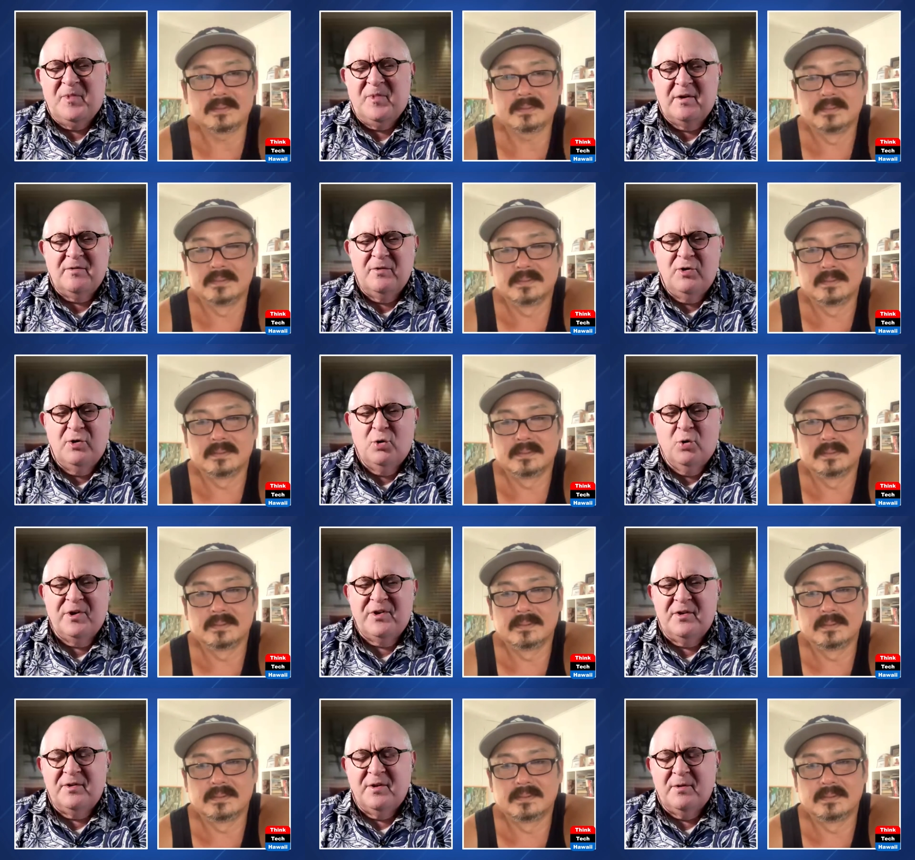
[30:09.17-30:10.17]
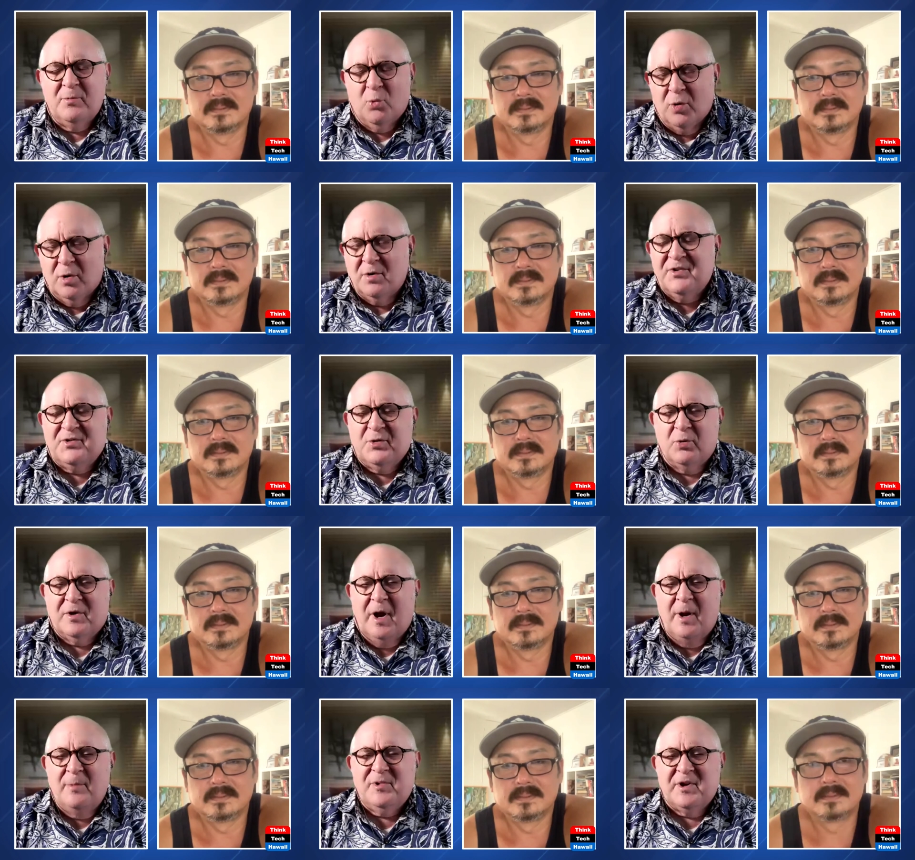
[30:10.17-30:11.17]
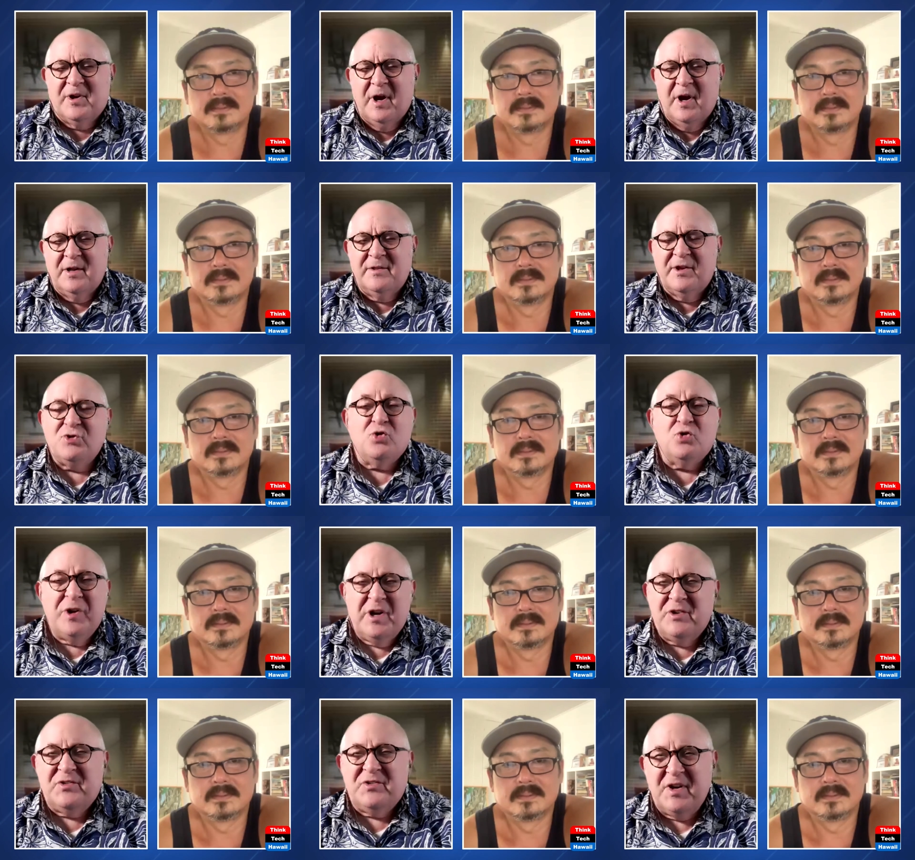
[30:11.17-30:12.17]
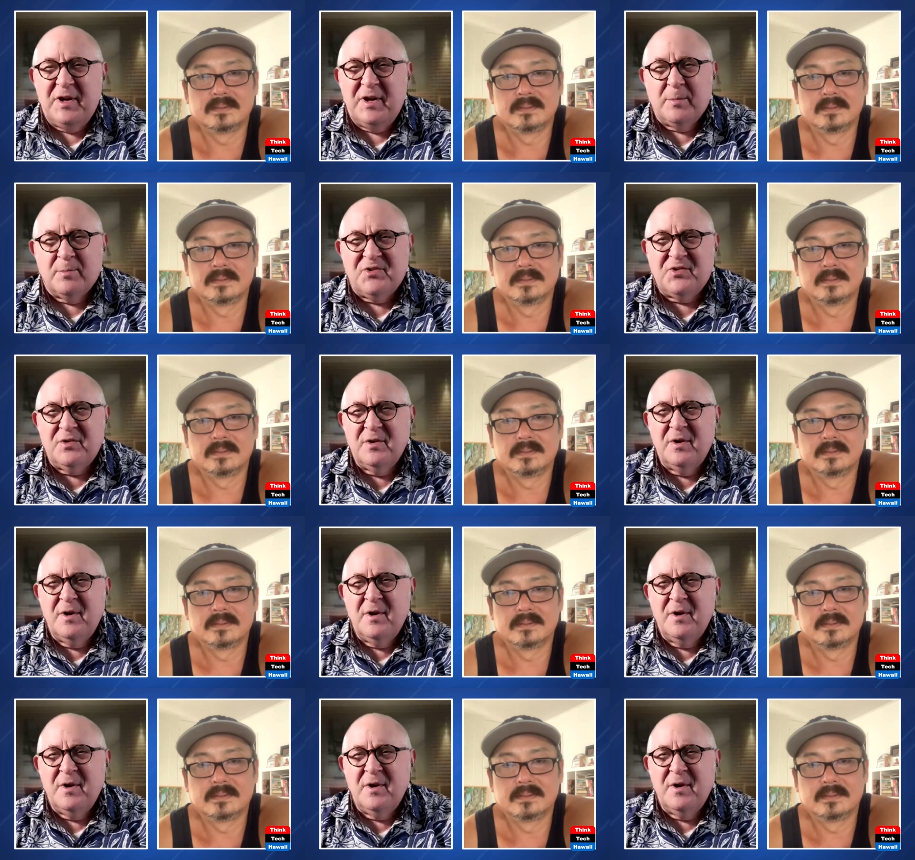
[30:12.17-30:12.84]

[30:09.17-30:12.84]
Speaker 1: that you know the world is so complicated that you need teams.